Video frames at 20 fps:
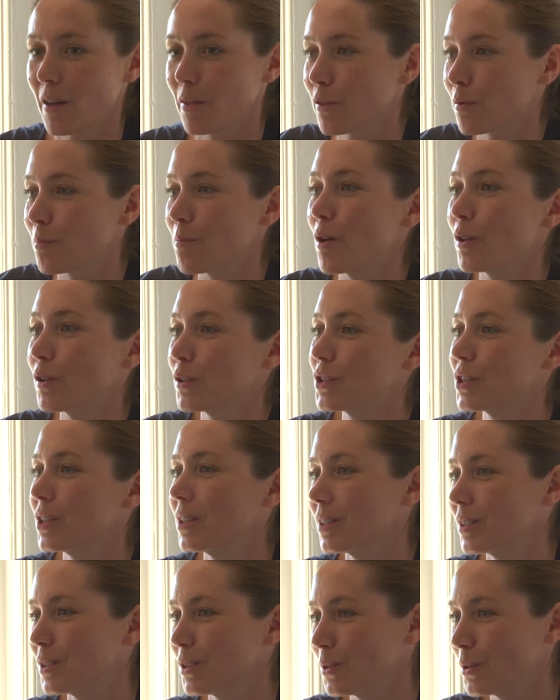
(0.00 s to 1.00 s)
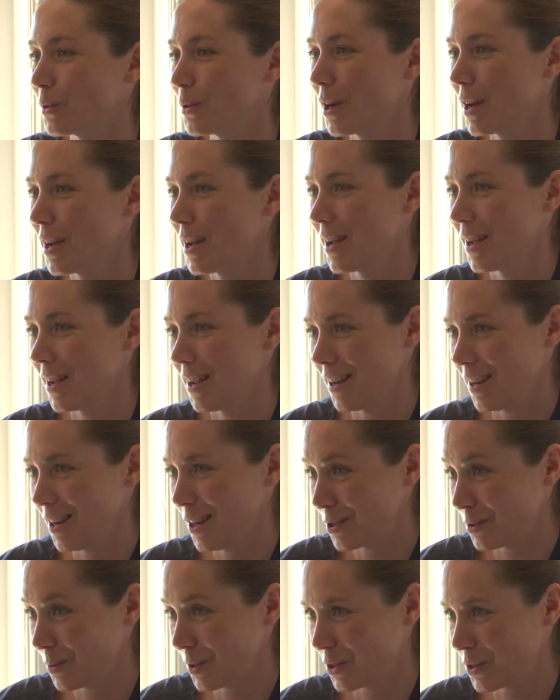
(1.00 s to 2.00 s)
entomology into
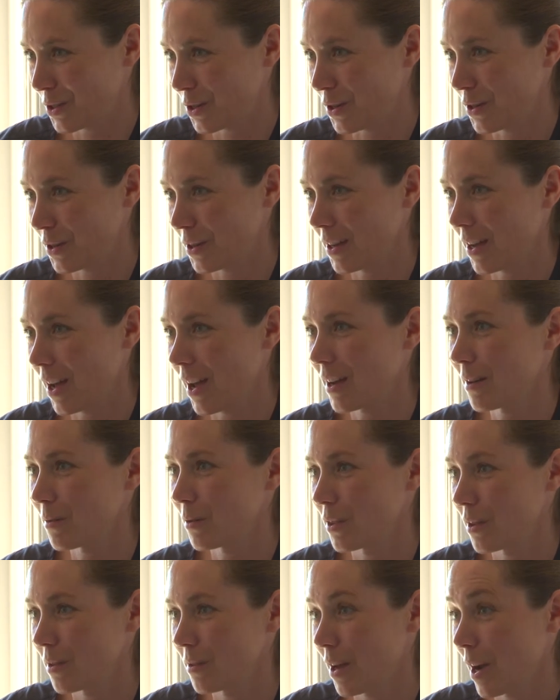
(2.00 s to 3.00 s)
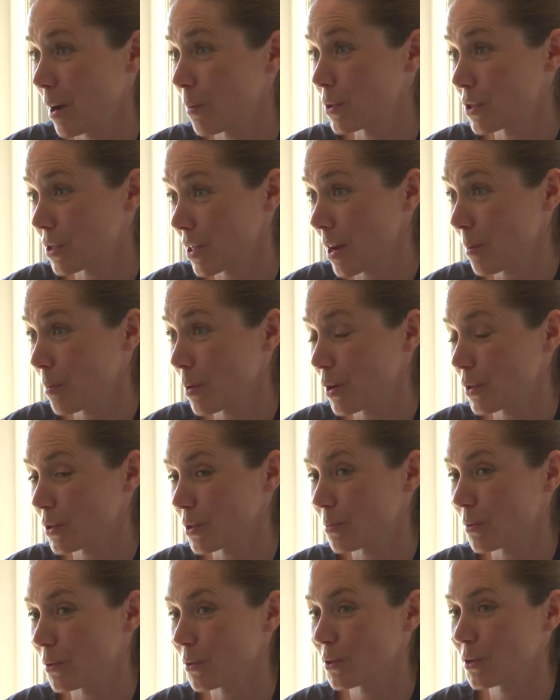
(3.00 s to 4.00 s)
literature. How, how was that
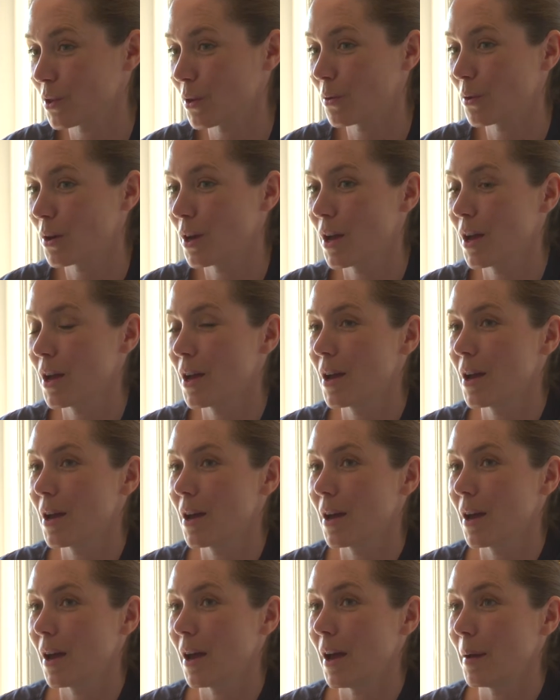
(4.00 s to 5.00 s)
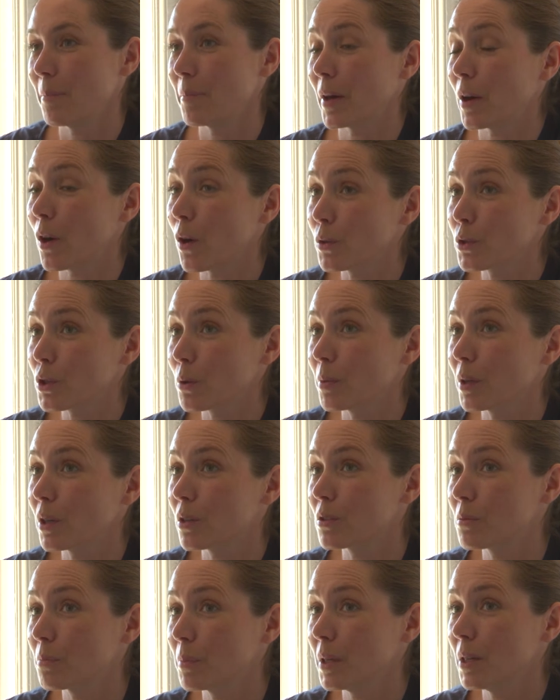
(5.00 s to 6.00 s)
possible? So, but also
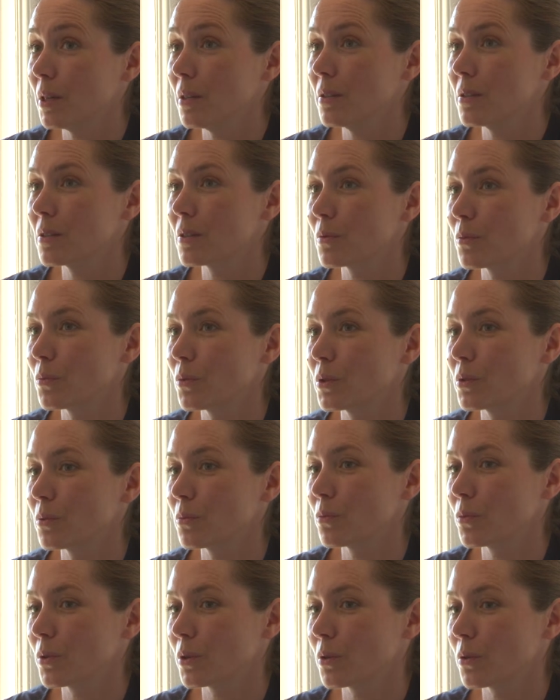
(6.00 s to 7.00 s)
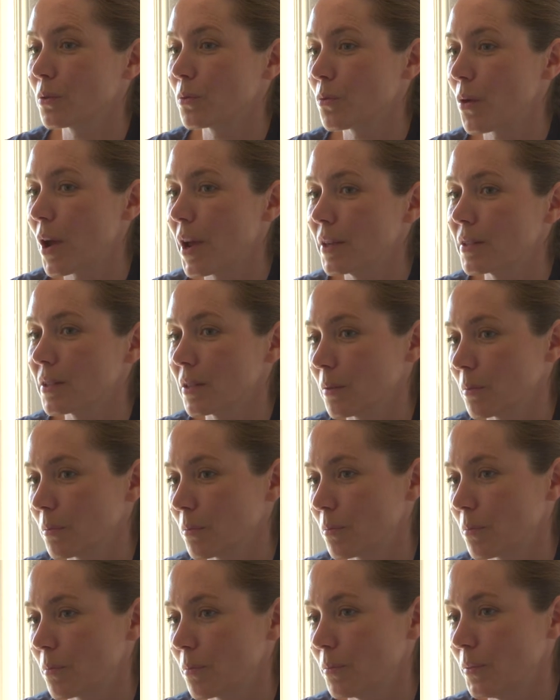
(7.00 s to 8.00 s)
because bees were, were
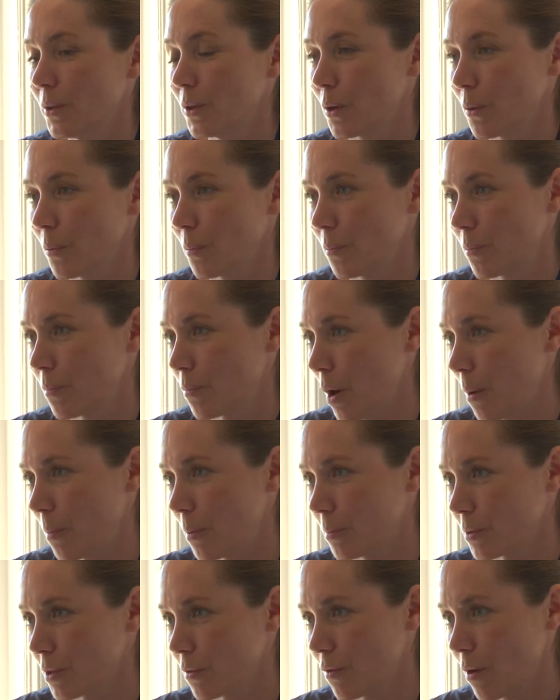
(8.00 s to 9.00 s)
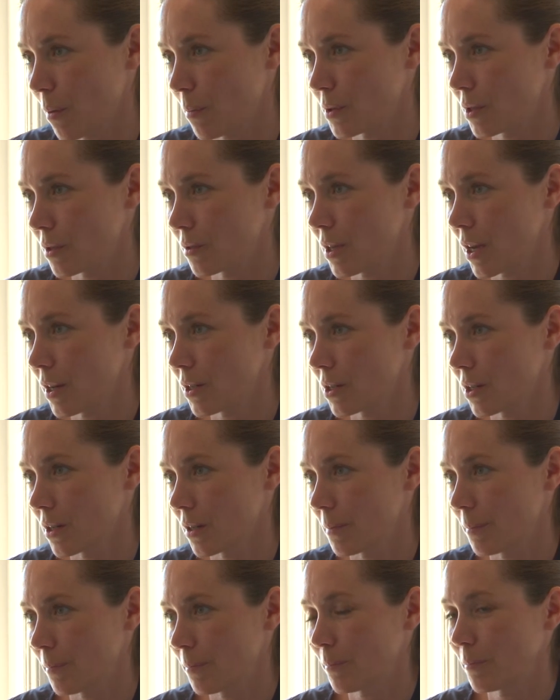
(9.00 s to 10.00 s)
raising, you know, problems of
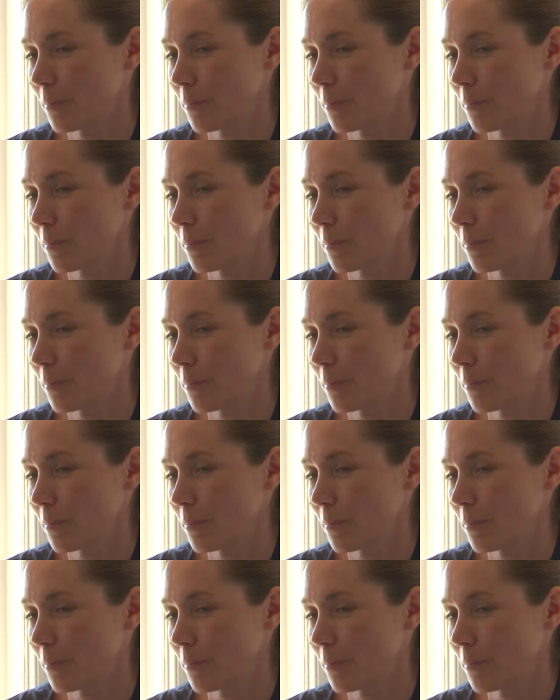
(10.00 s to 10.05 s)
representation,